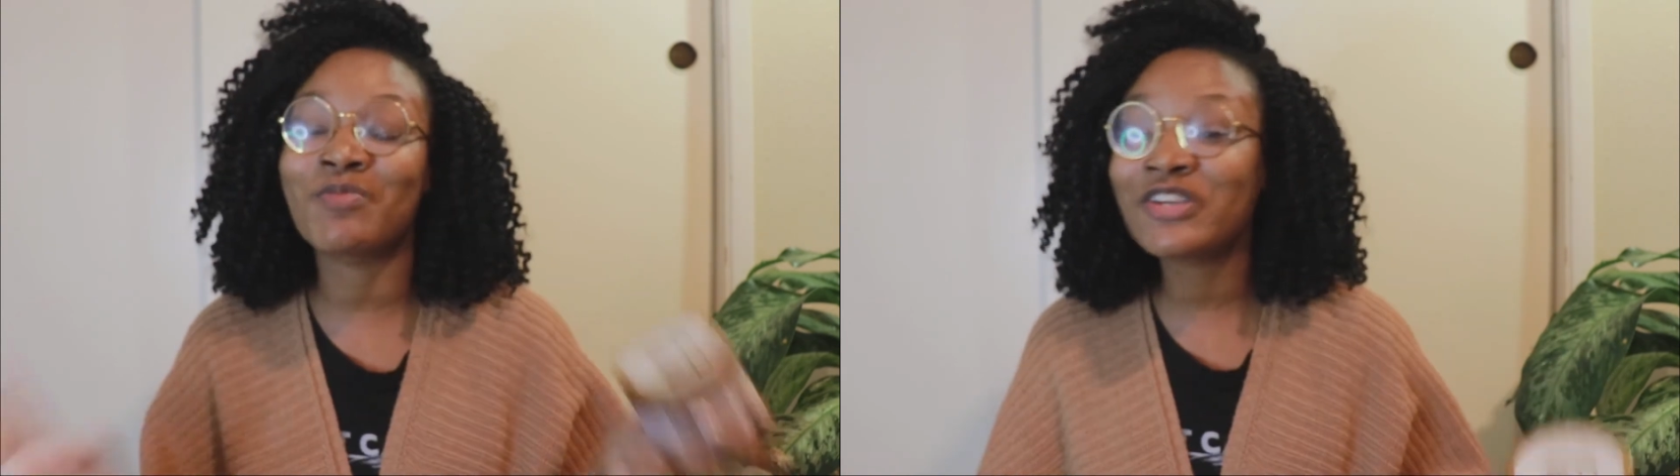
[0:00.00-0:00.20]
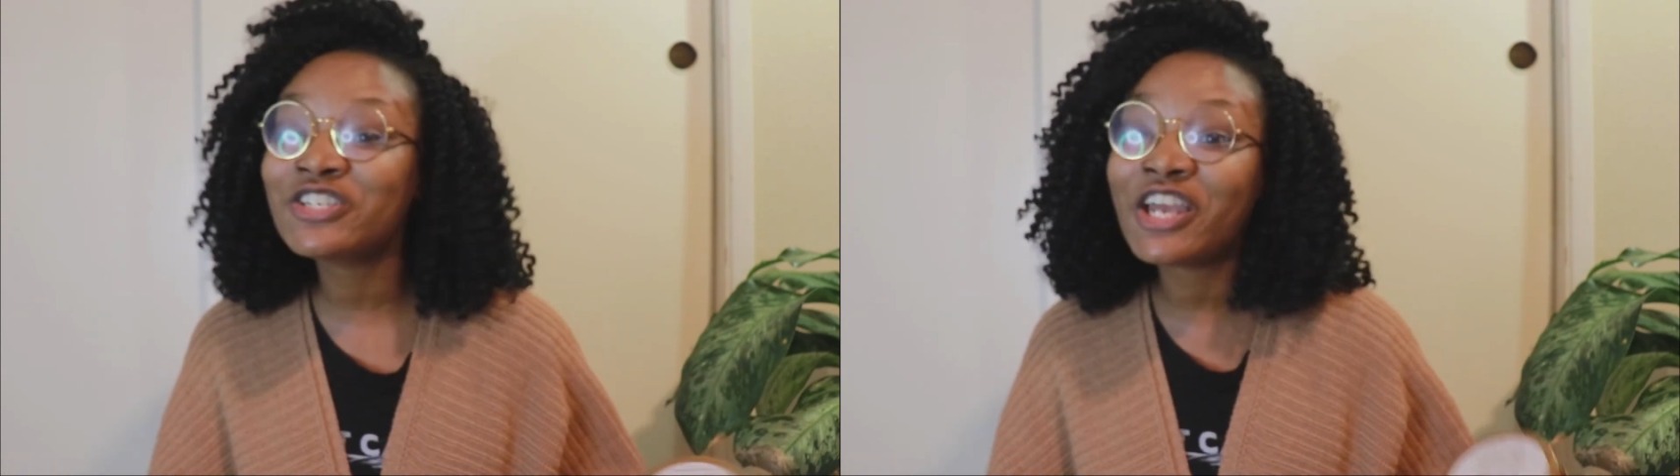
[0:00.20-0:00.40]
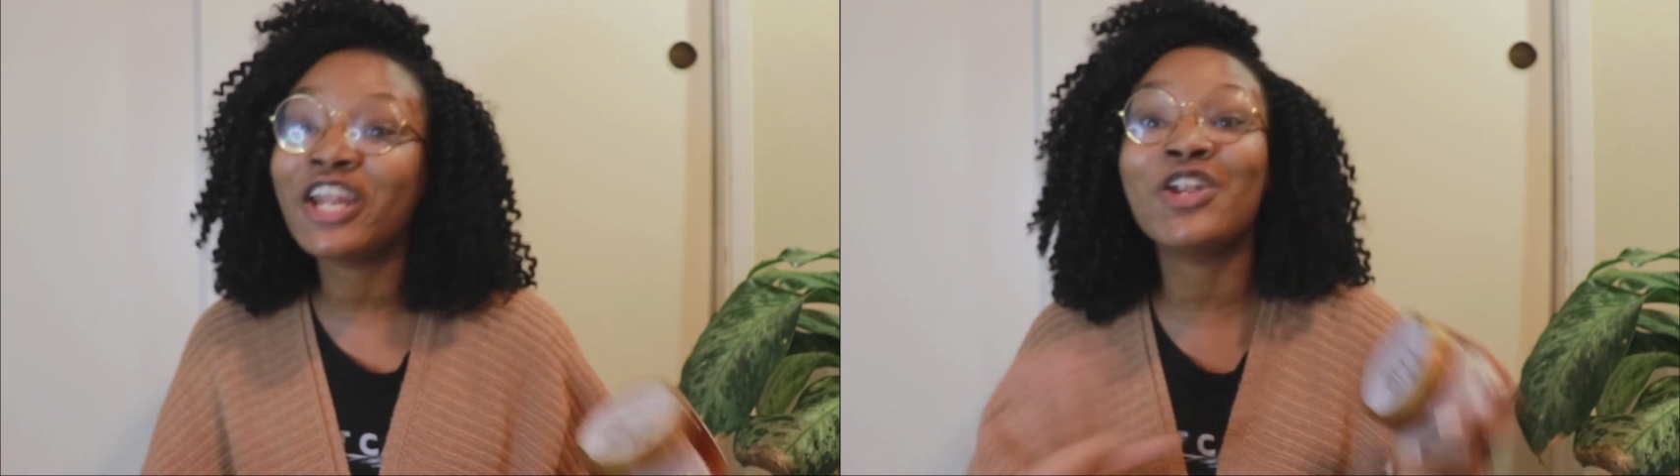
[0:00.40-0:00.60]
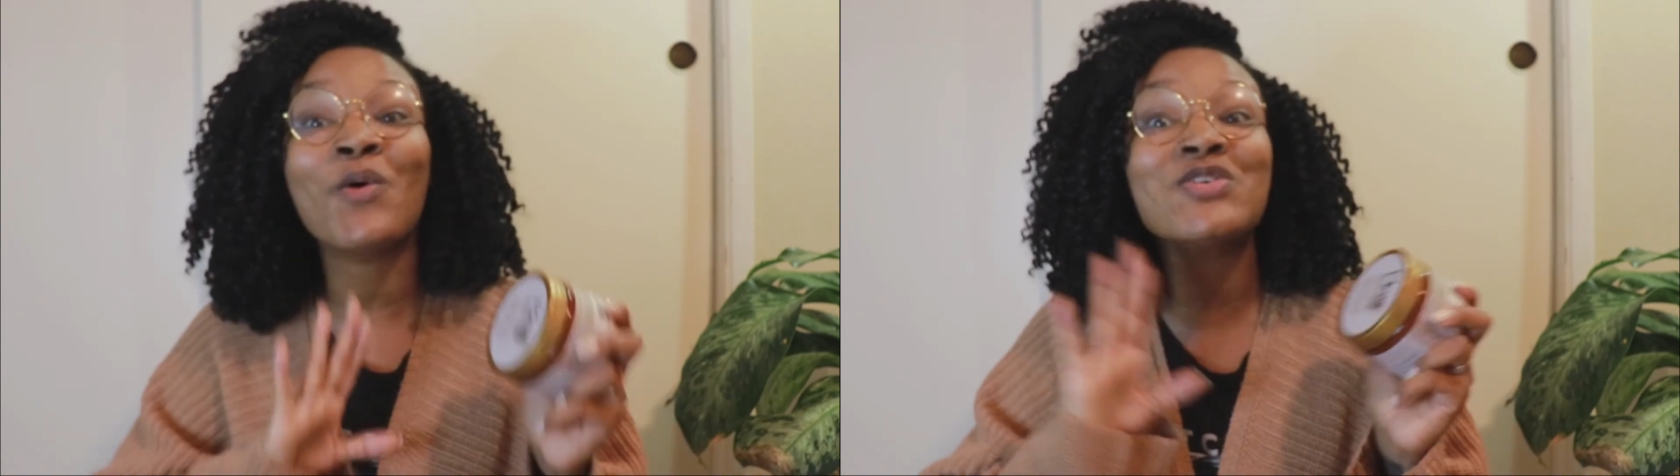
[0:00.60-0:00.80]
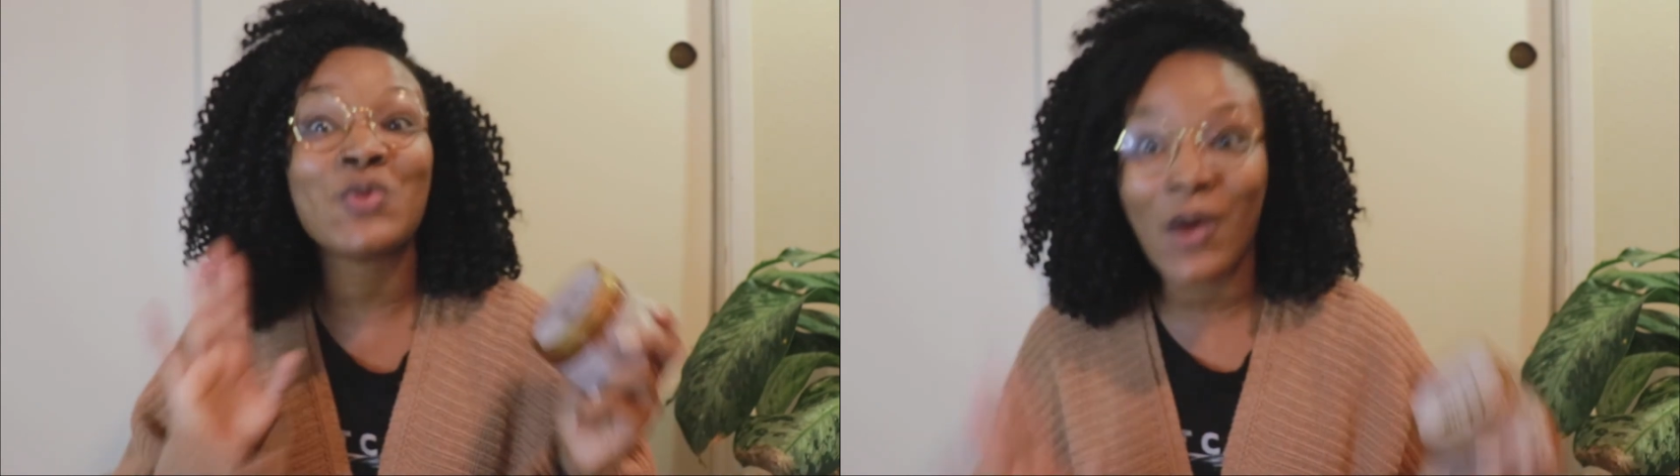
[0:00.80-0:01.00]
appreciated and
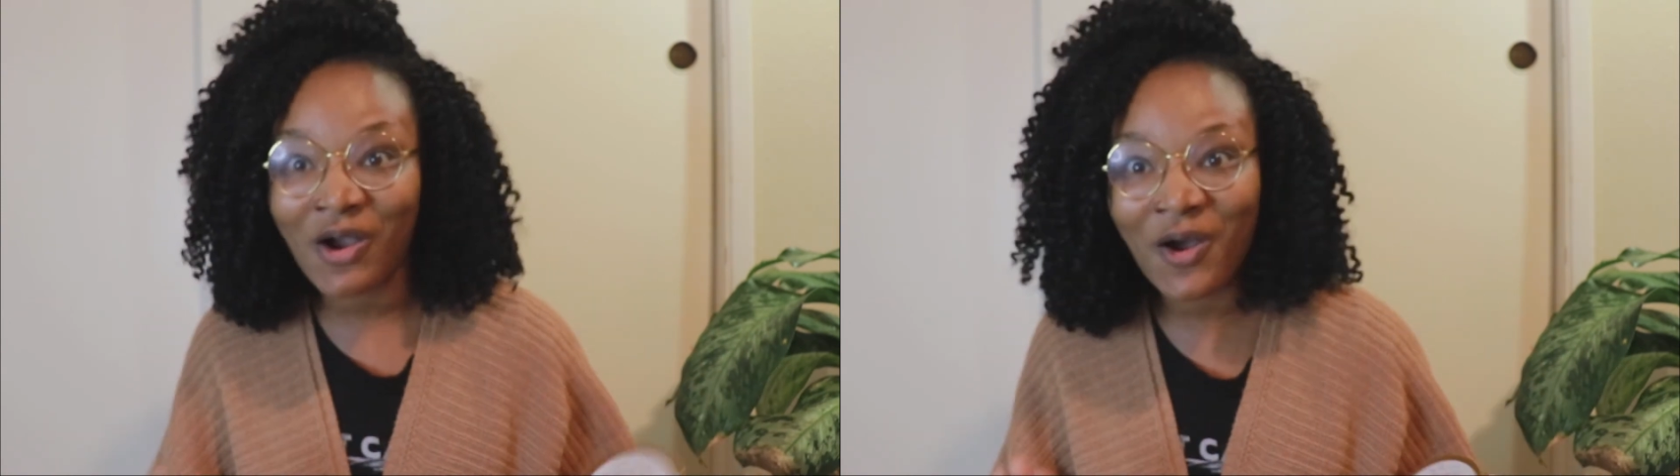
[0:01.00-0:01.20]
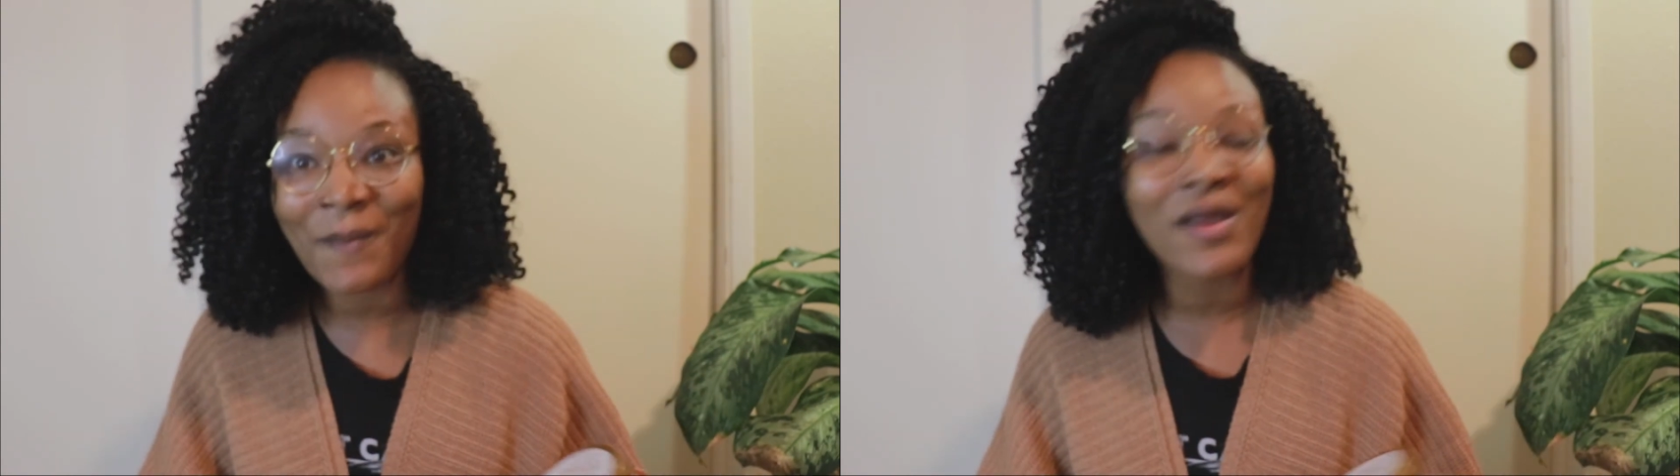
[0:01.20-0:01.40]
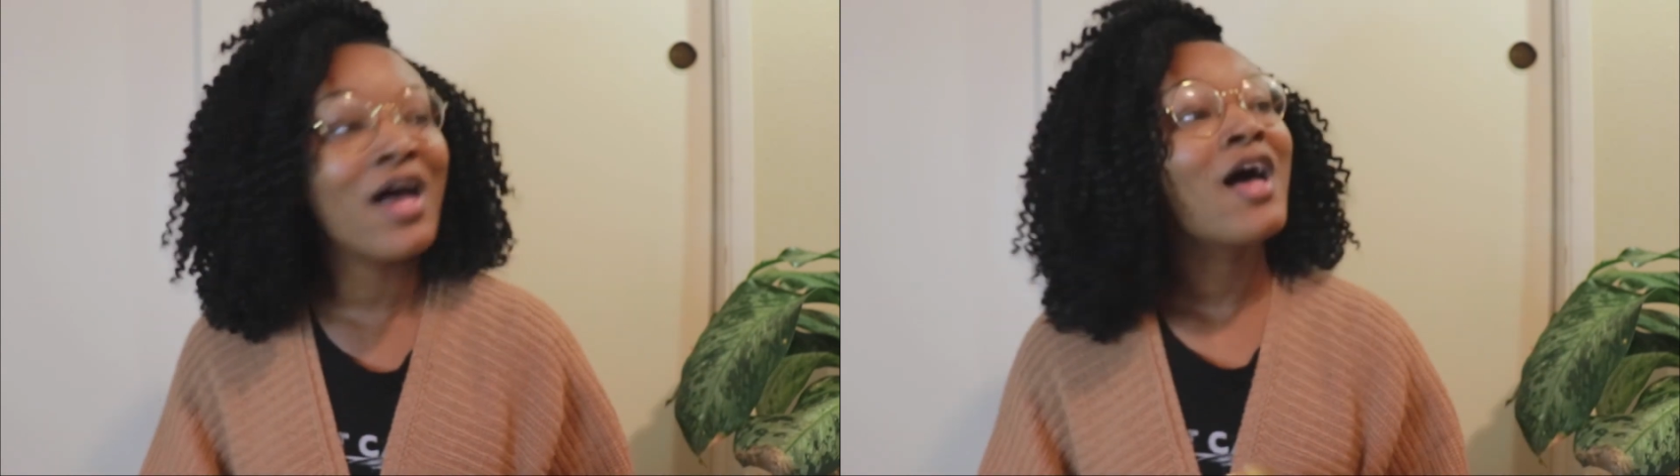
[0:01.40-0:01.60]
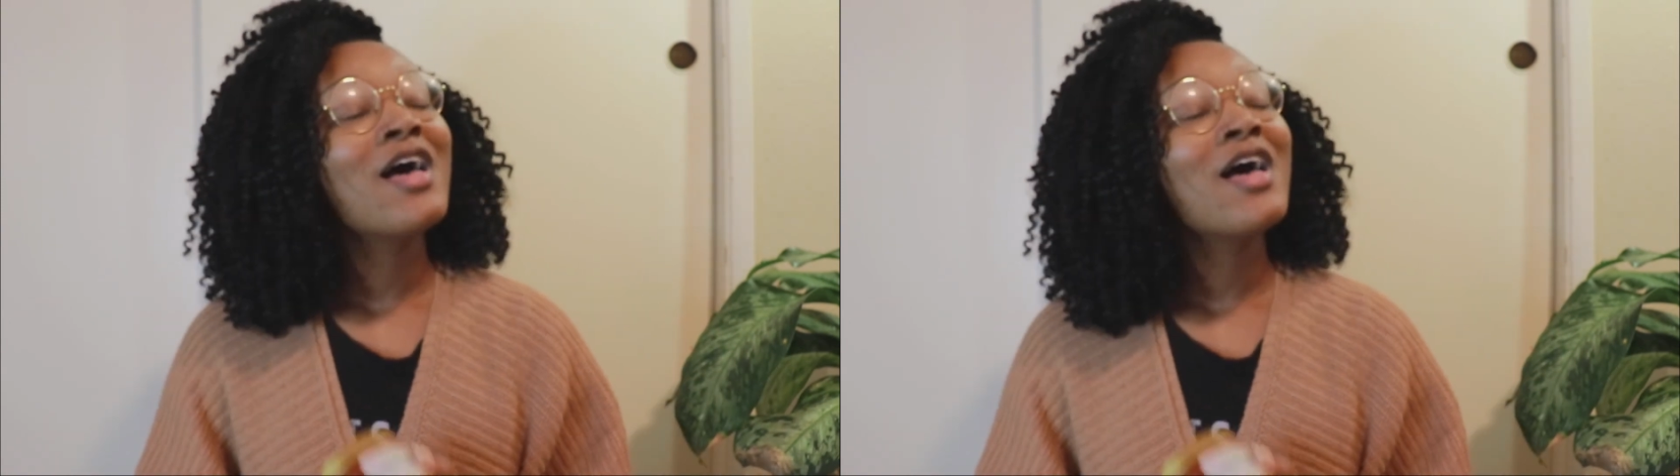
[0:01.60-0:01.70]
always welcome.